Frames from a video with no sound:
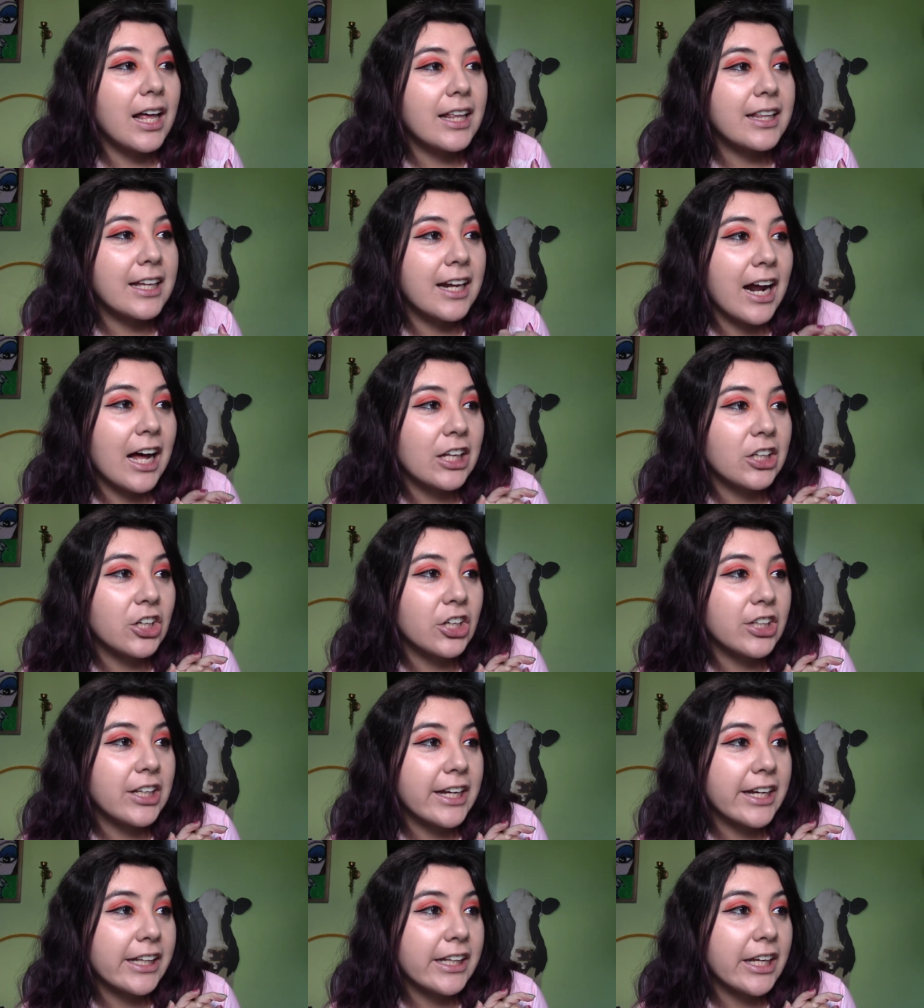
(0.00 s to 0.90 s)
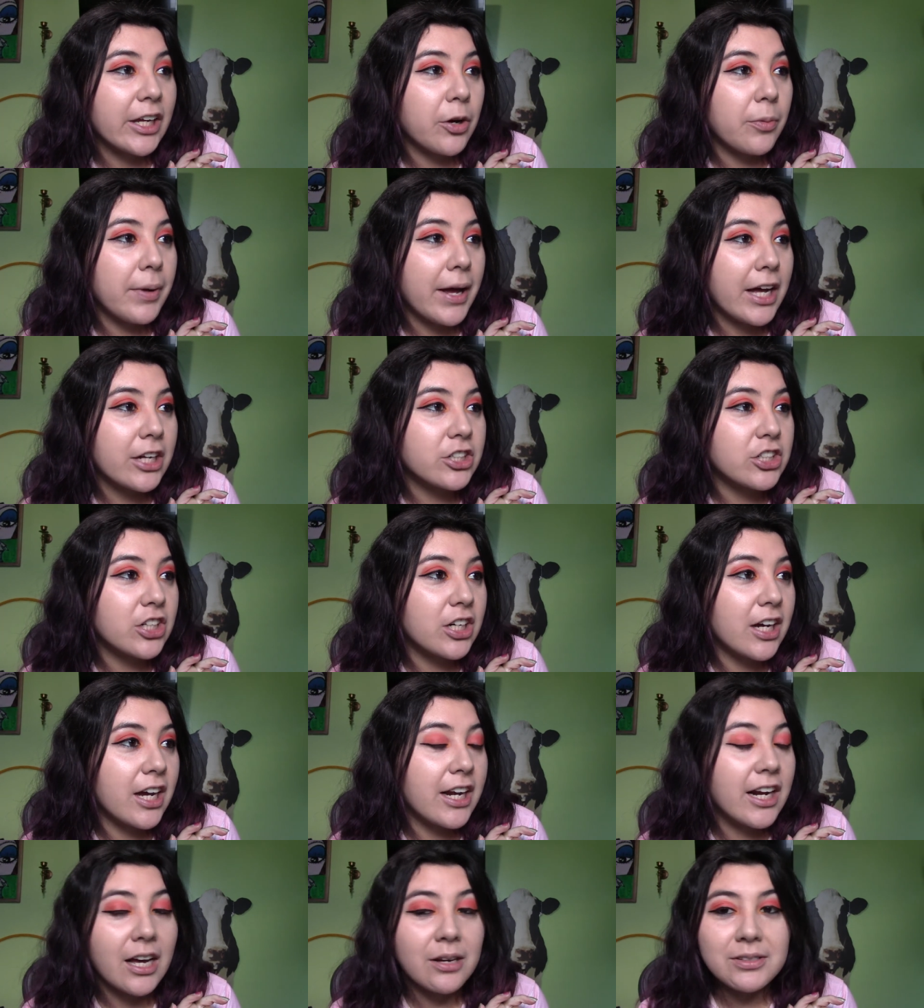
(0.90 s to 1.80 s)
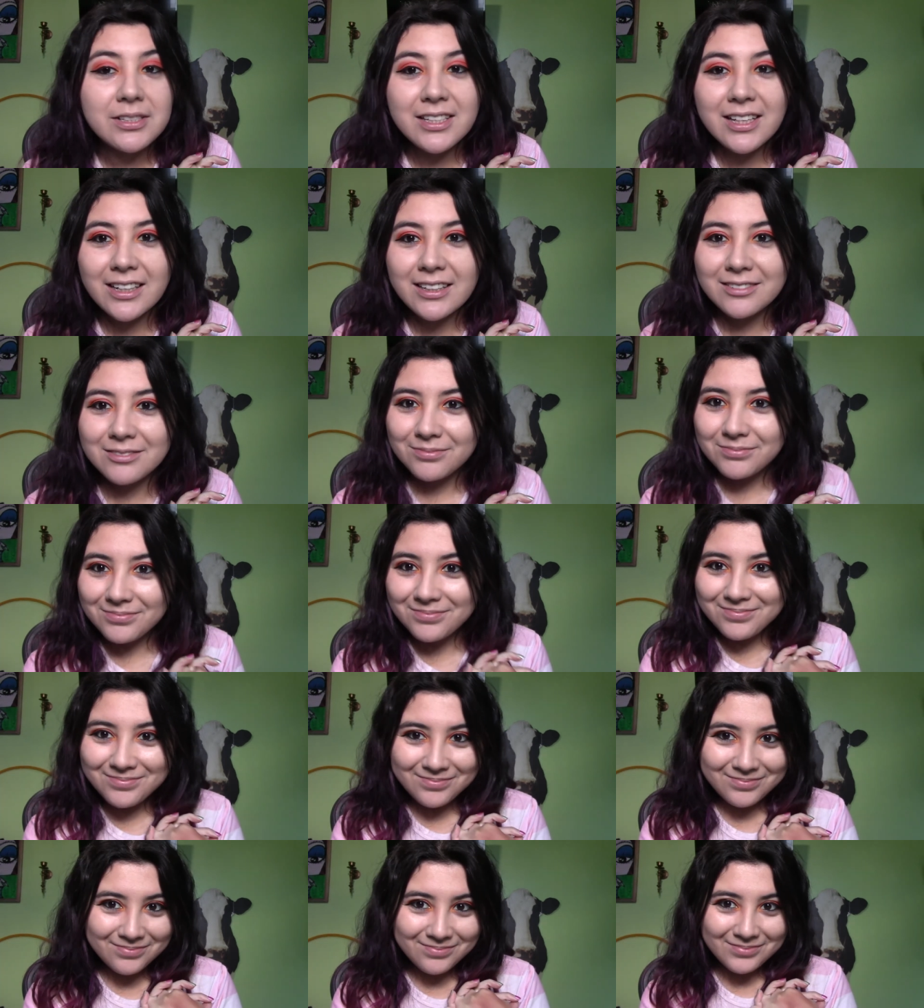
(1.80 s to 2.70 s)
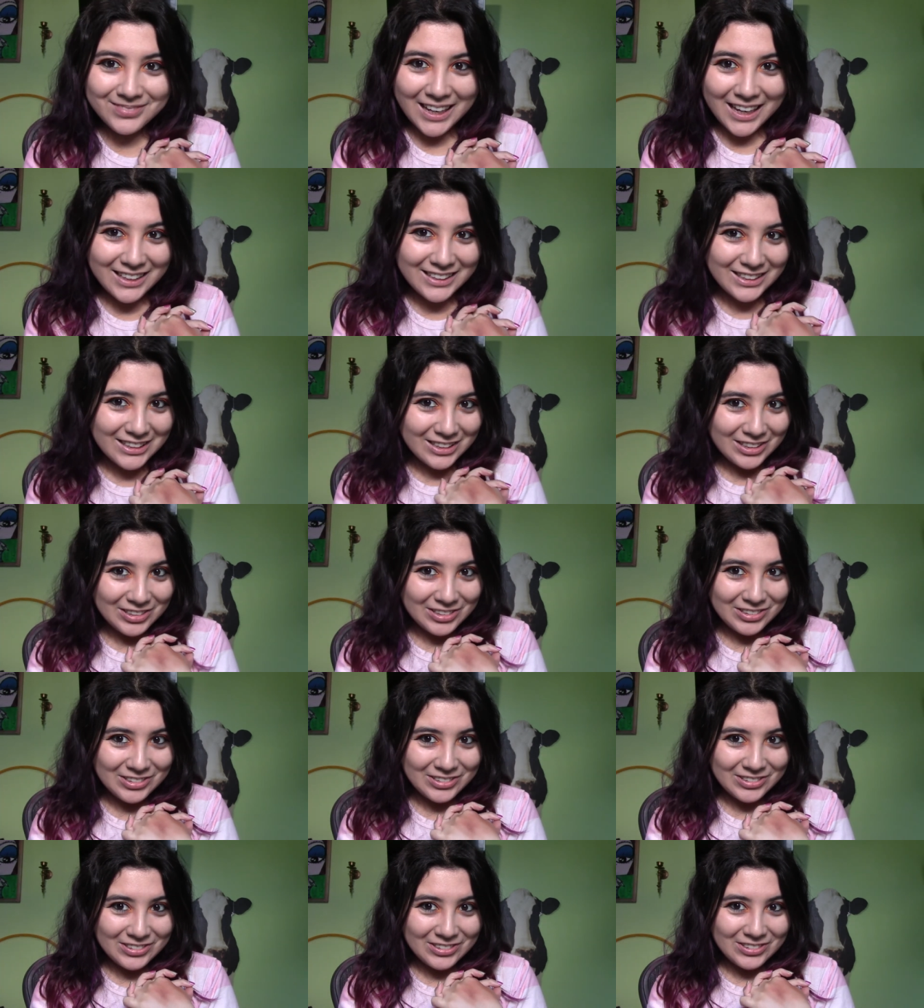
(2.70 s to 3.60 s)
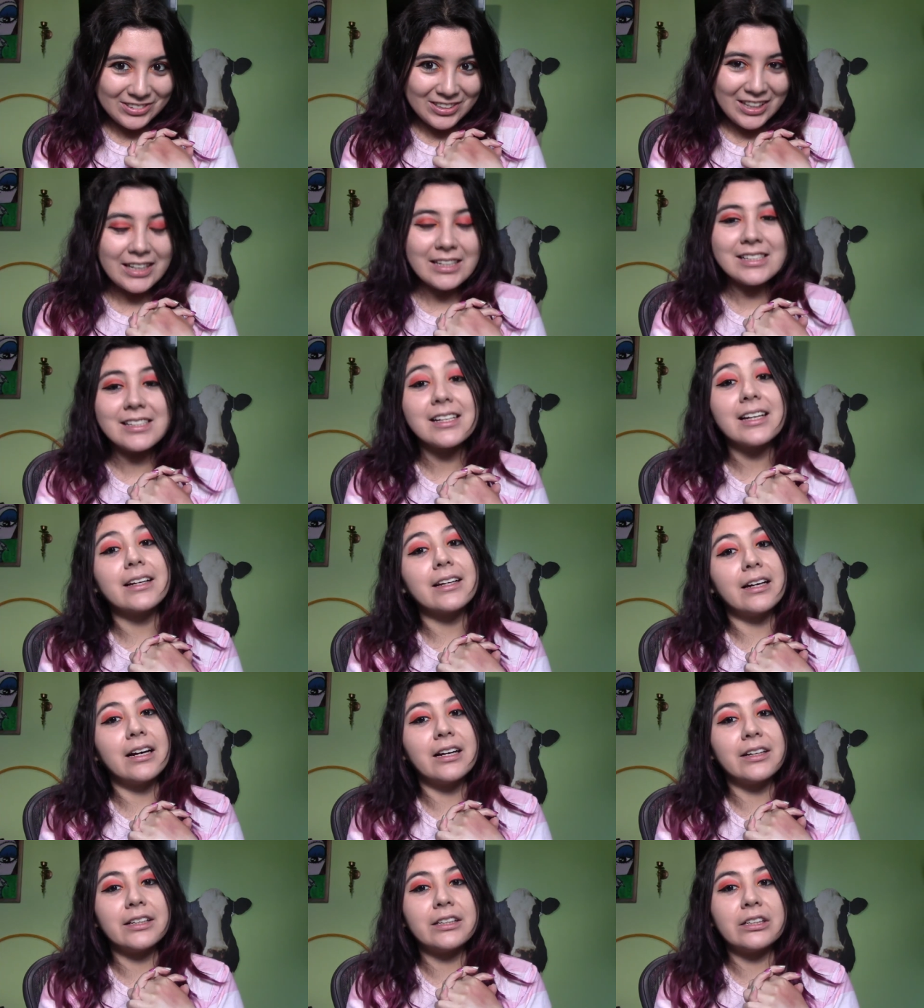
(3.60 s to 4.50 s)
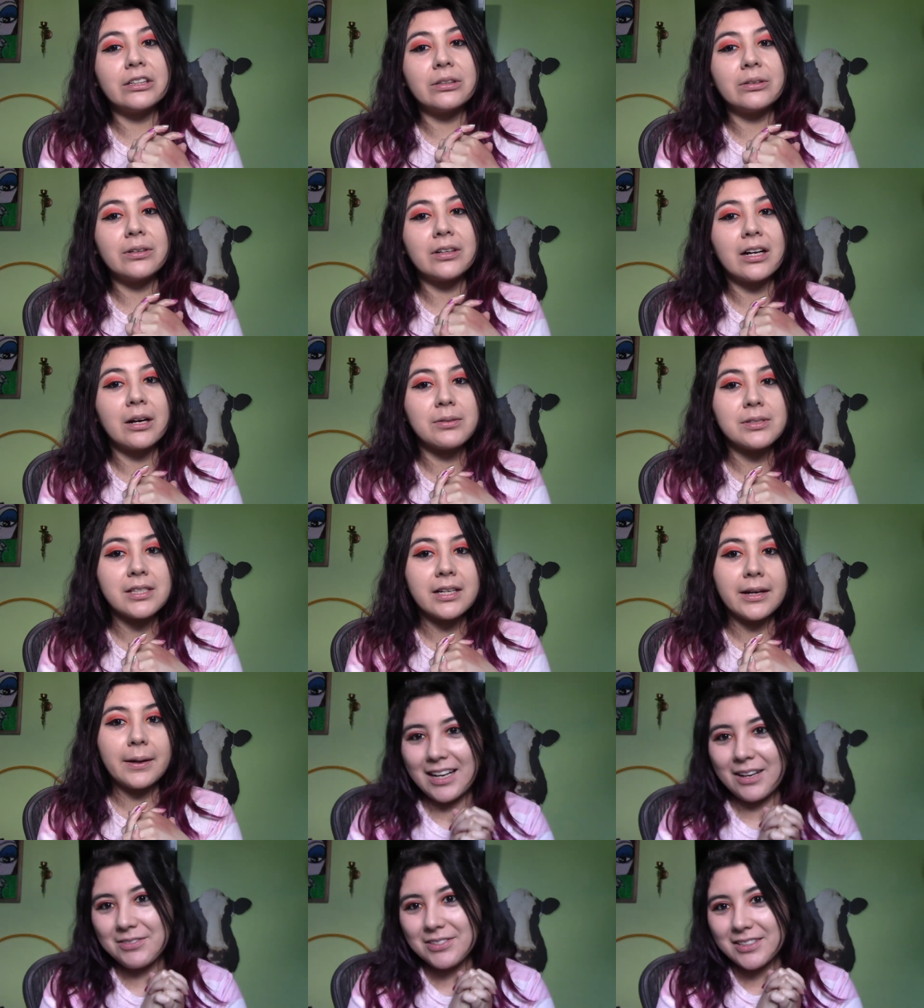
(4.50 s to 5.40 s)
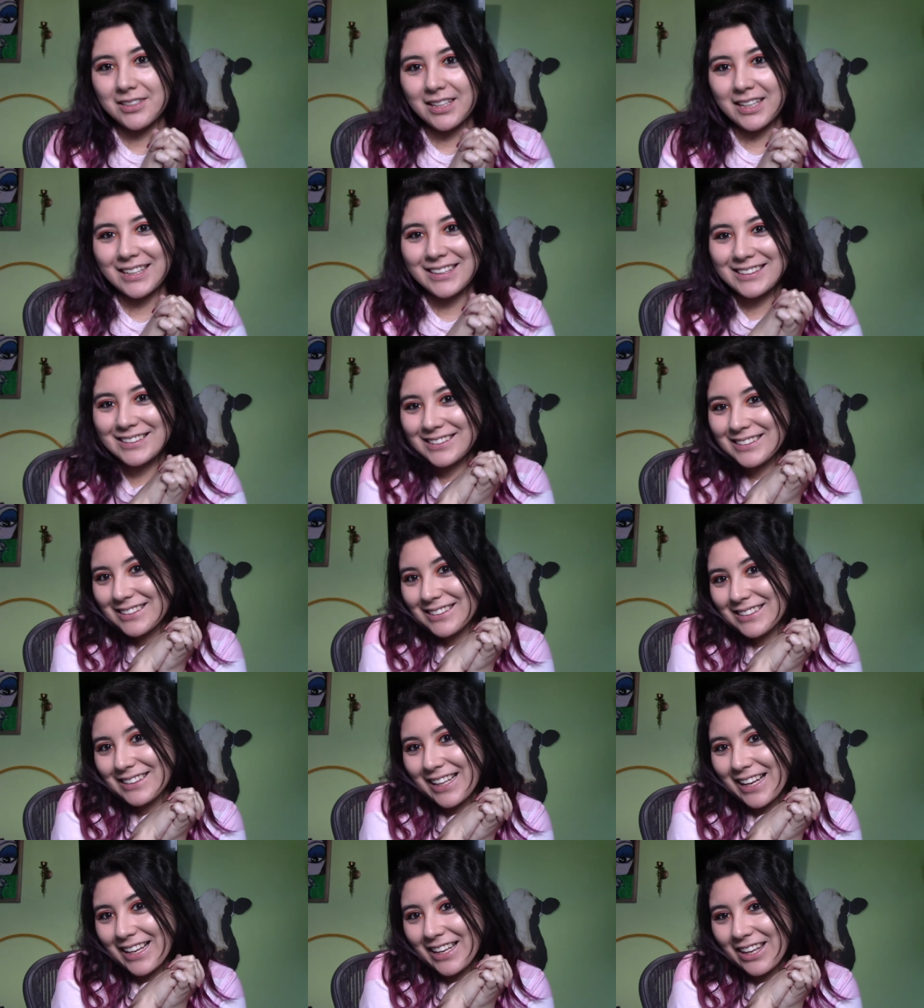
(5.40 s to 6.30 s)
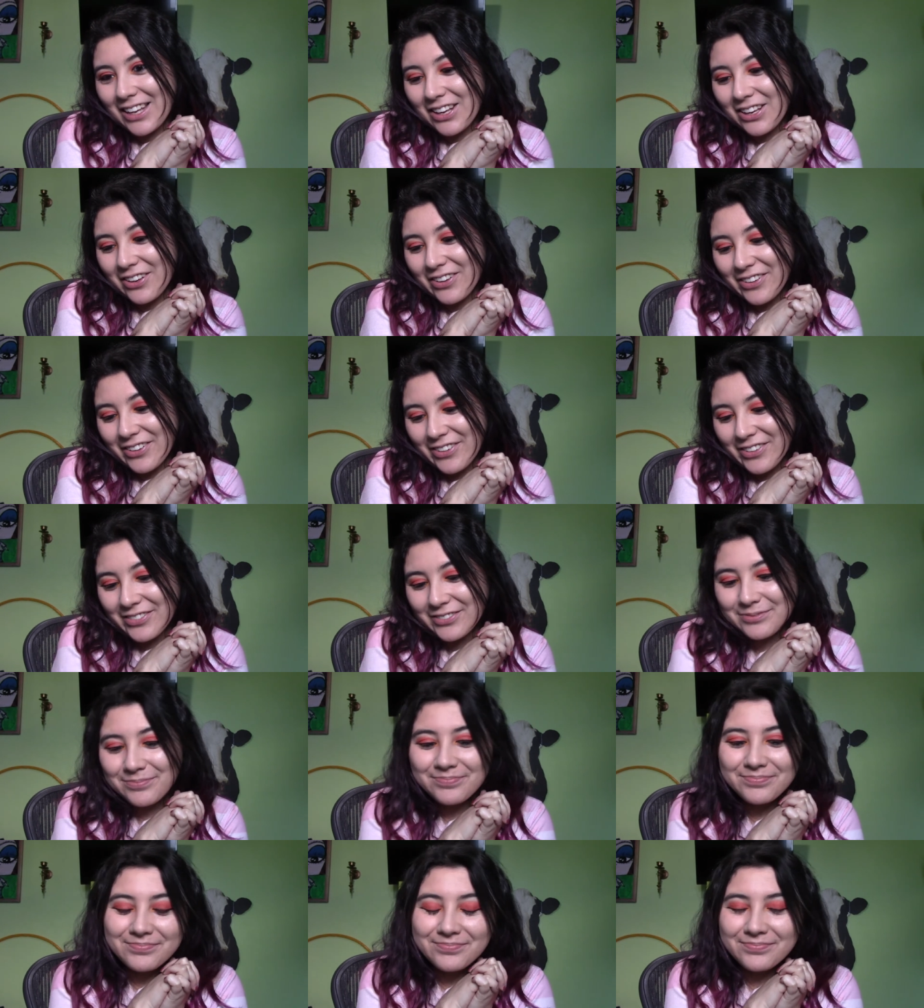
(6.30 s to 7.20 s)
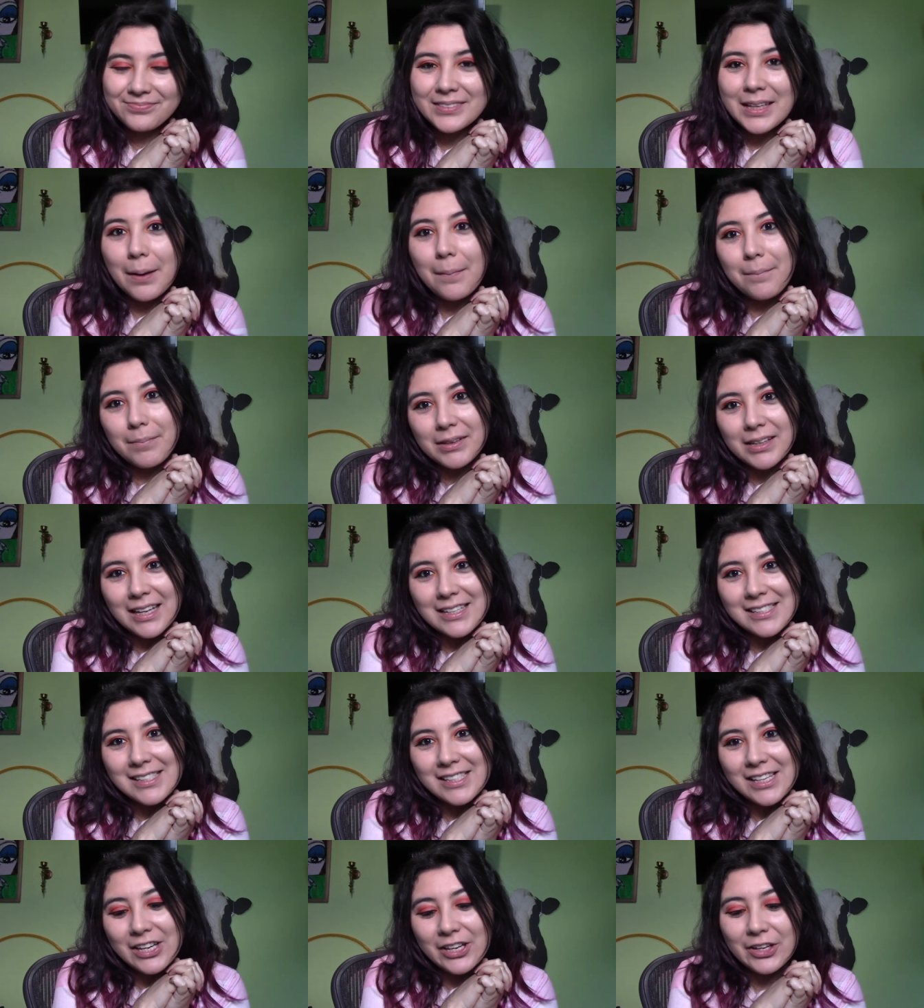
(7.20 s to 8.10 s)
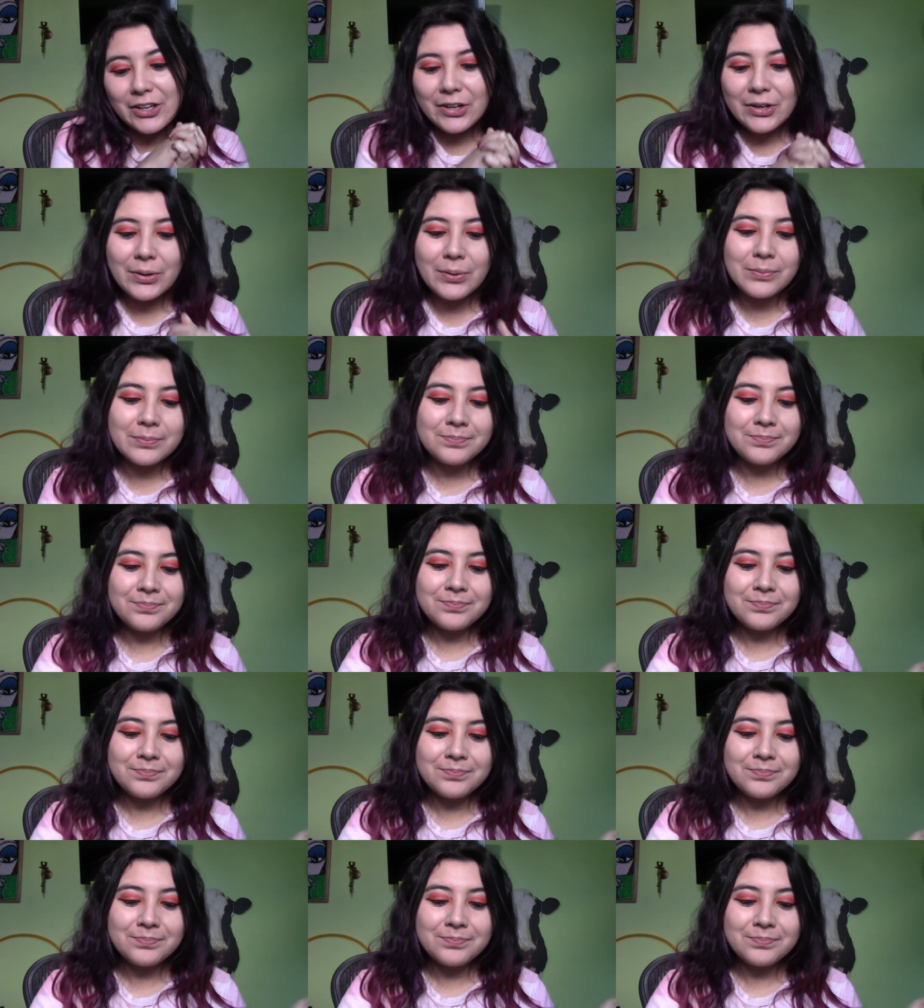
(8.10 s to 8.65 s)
that I look like Cleopatra. And I was like, I do. And he's like, yeah, you do. And I was like, I'm just like, thank you. Bless you.